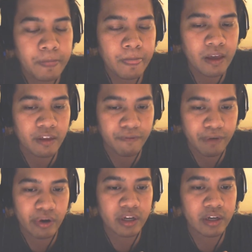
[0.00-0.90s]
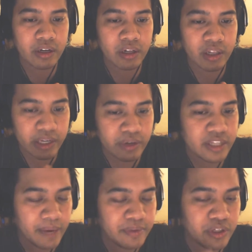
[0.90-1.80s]
the very clear
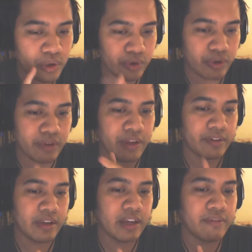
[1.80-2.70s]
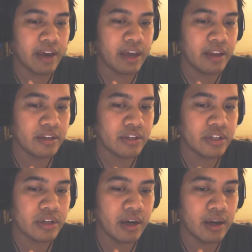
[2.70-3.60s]
times you're in
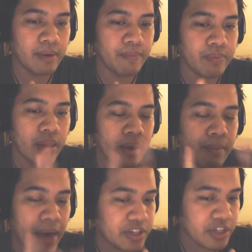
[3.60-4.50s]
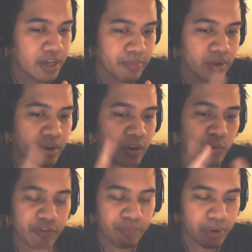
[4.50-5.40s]
advantage, matchup,
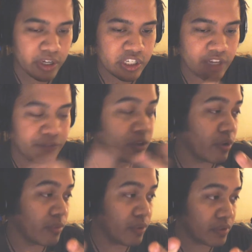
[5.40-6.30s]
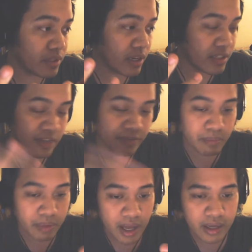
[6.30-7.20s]
whiff punish, if you know a move's unsafe on
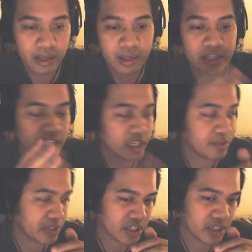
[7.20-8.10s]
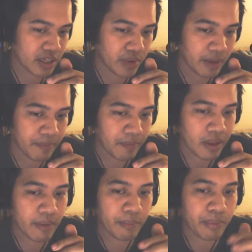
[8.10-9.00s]
block, stage positioning, right?
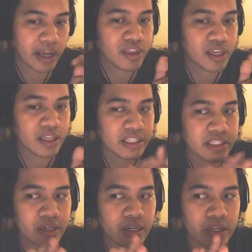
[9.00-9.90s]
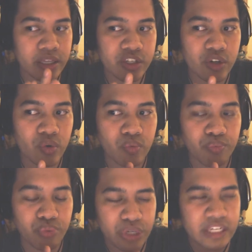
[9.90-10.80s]
But I think these are
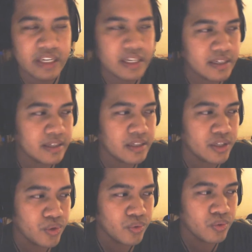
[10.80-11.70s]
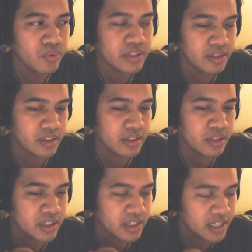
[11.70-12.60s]
pretty easy to
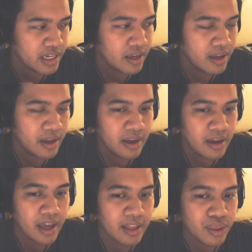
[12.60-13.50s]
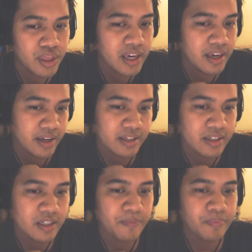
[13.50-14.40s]
see. And the thing is,